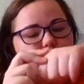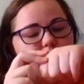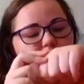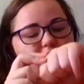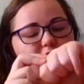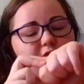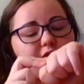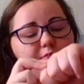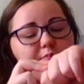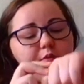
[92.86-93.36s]

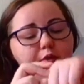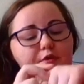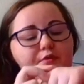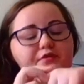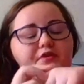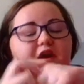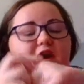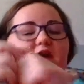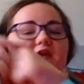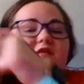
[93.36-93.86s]
And they both
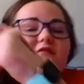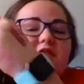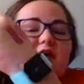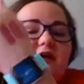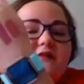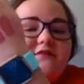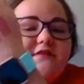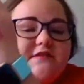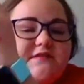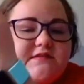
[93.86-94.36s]
kind of
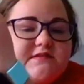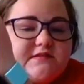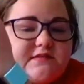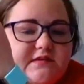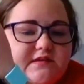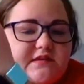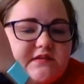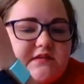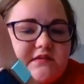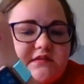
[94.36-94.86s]
have a
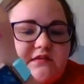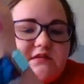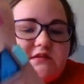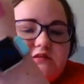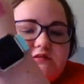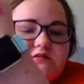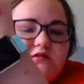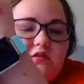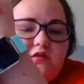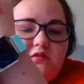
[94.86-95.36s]
scent.
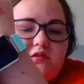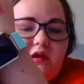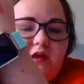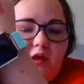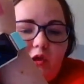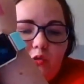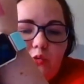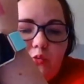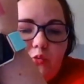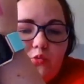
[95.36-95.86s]
It's not
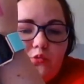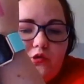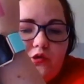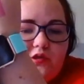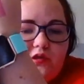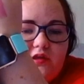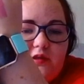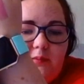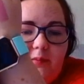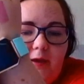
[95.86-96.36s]
like
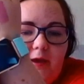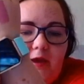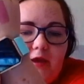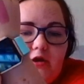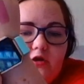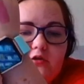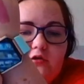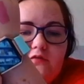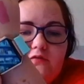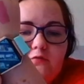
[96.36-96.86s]
really bad
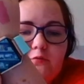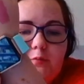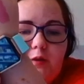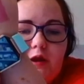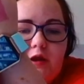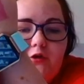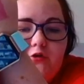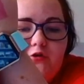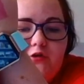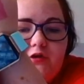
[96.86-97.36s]
or
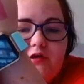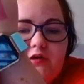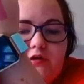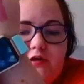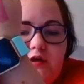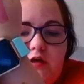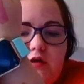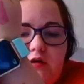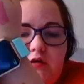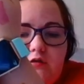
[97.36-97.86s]
overpowering.
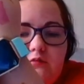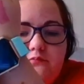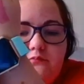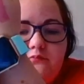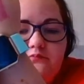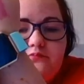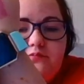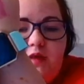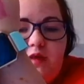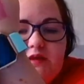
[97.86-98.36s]

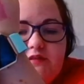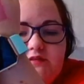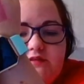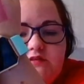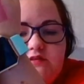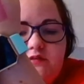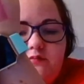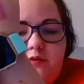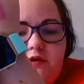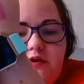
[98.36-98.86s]
Um, that's
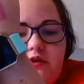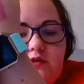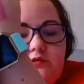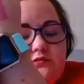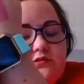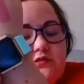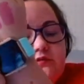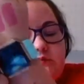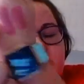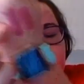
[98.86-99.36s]
the
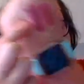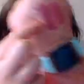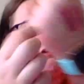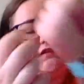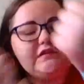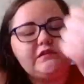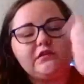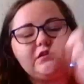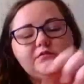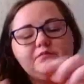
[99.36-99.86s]
mellow
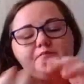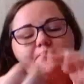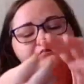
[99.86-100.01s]
lipstick.